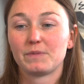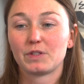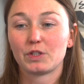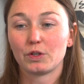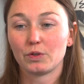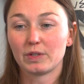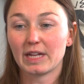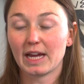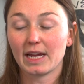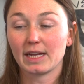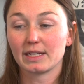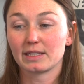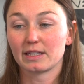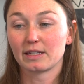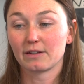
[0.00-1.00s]
2
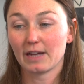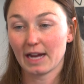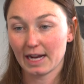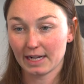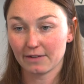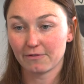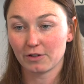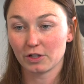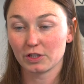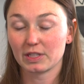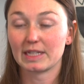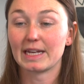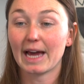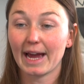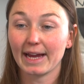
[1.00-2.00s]
days and first
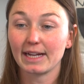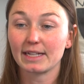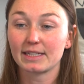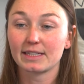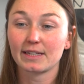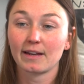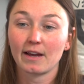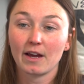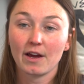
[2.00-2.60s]
night